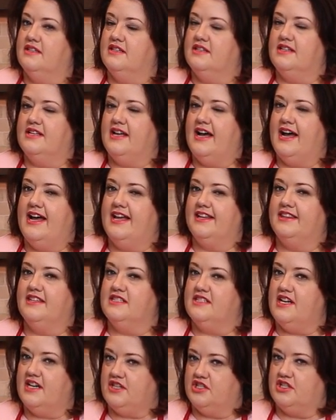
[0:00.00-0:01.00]
that the
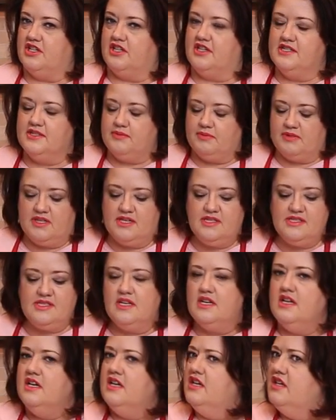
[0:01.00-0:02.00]
texture is with this.
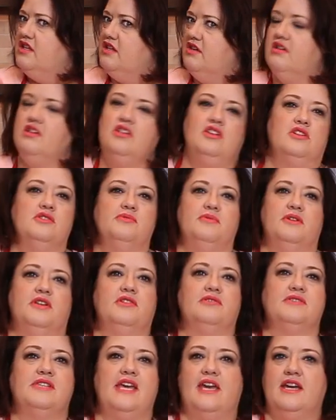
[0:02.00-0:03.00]
You can use one of
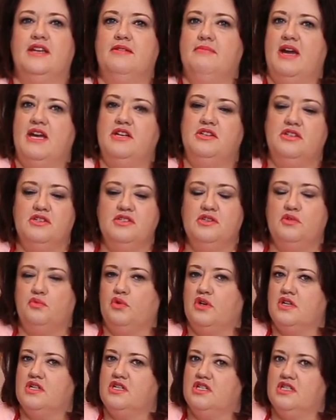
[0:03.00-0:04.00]
those hand mashers. It
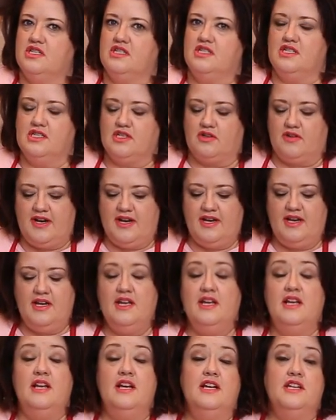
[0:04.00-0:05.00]
works just as great.
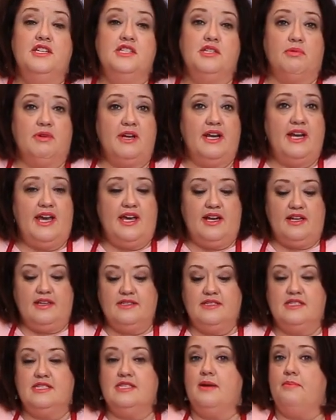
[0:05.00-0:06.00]
So we're gonna
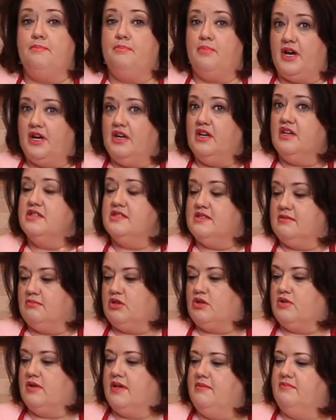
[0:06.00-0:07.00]
add some butter and some
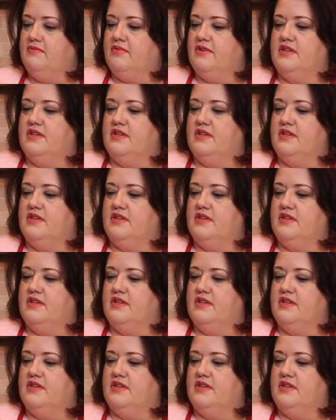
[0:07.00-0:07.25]
cream for